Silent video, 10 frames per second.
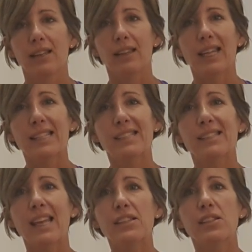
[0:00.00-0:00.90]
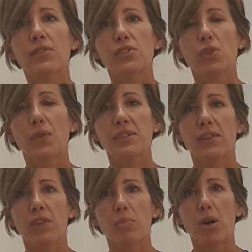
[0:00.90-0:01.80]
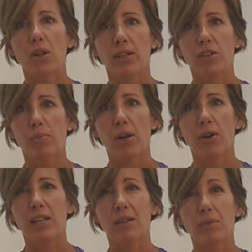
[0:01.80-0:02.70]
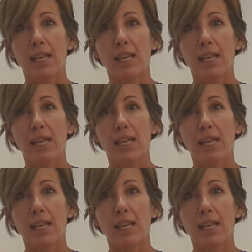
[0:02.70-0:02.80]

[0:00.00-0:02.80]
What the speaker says: less sense of the surface of the ball in your perineum,